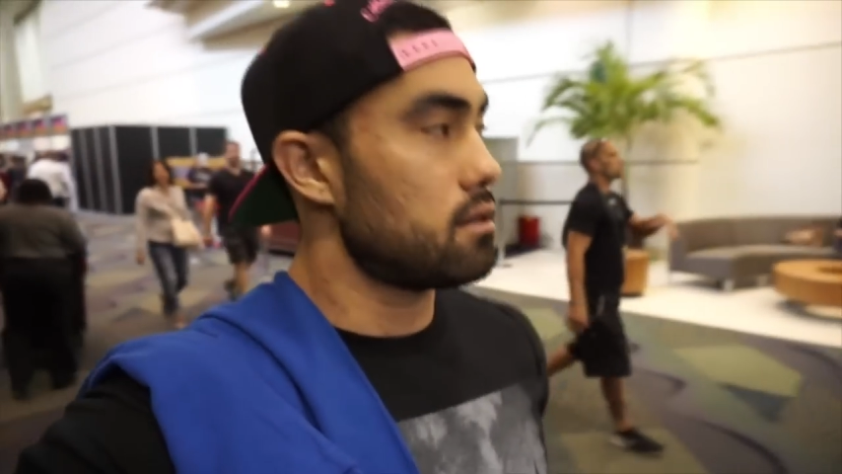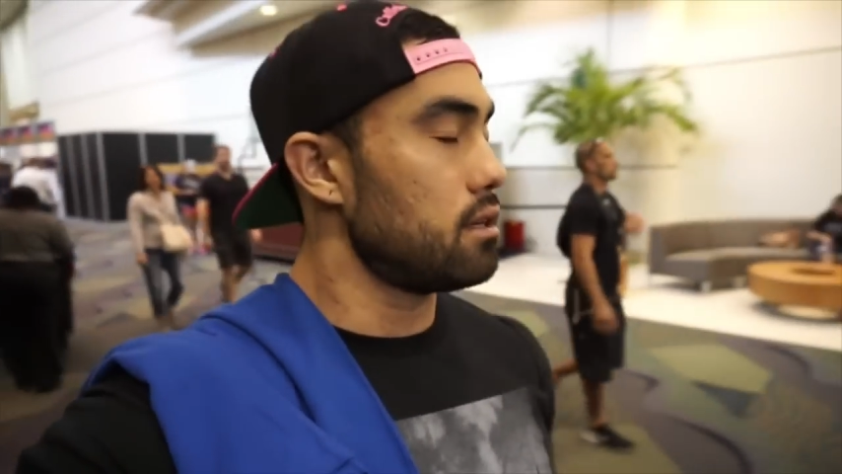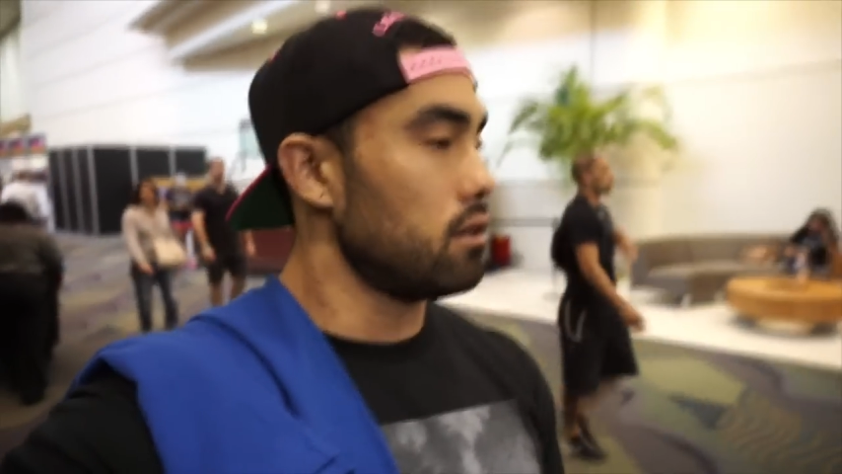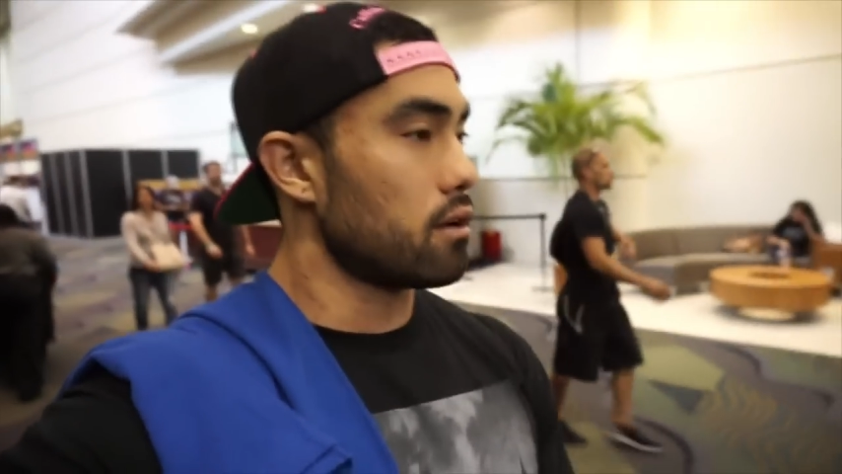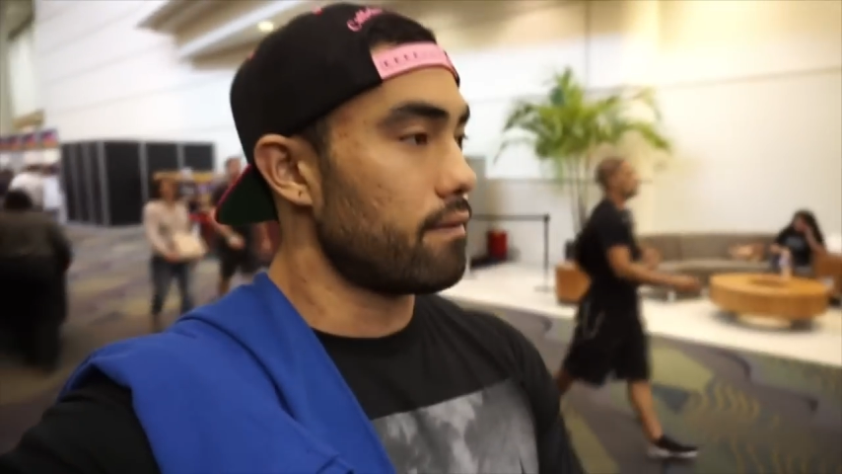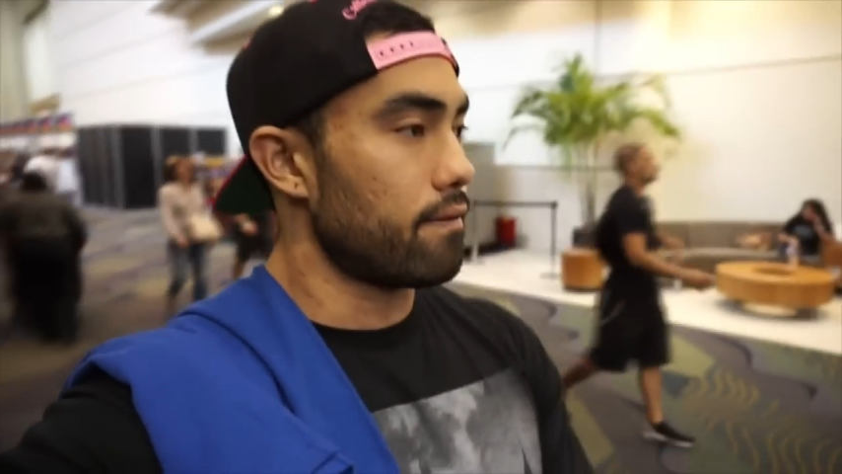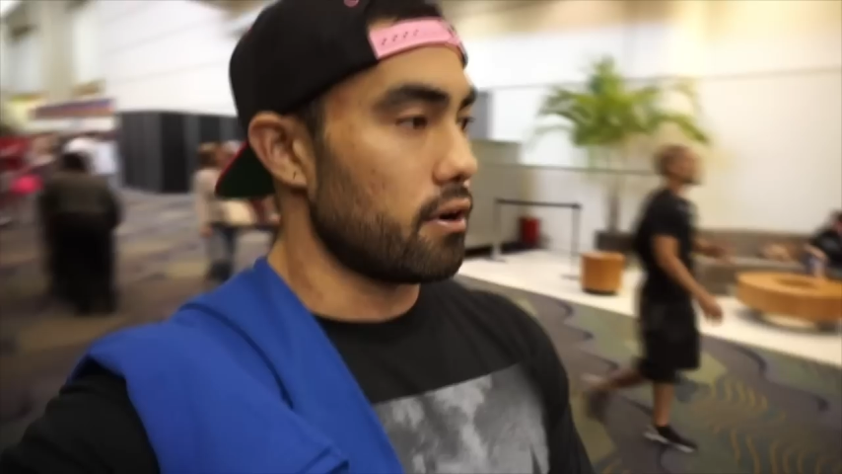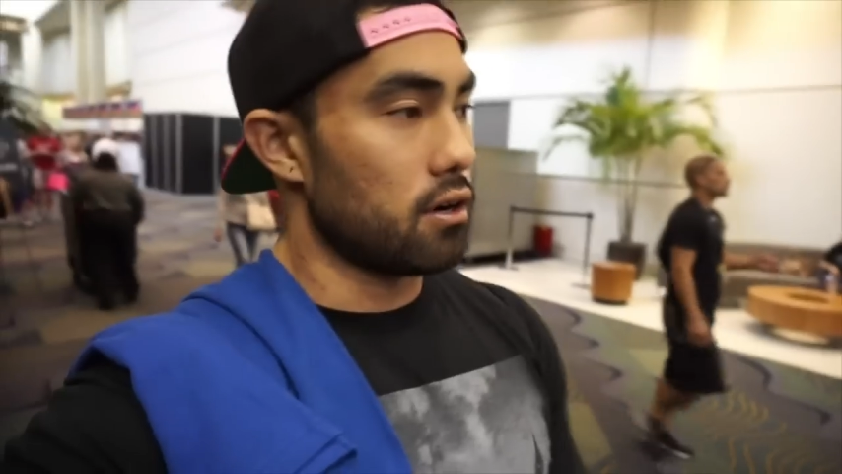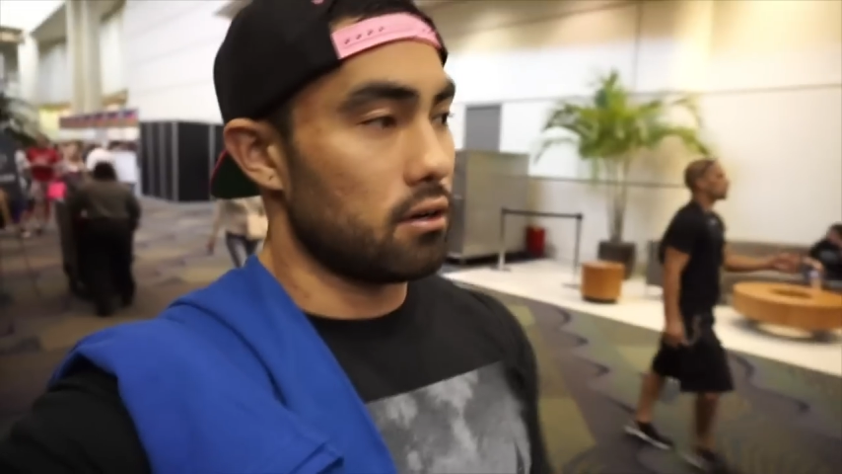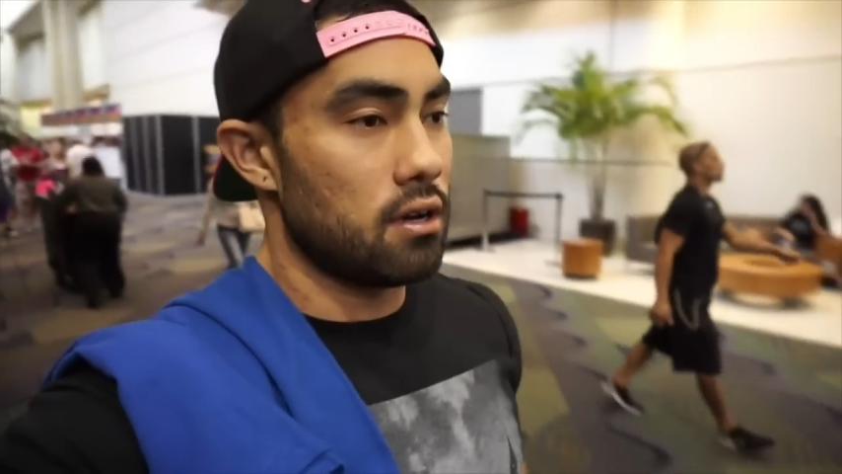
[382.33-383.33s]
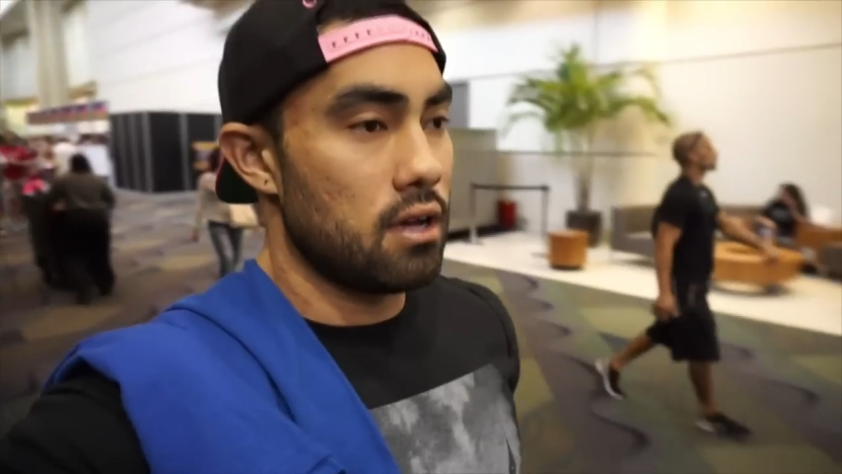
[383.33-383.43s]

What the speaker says: Still looking for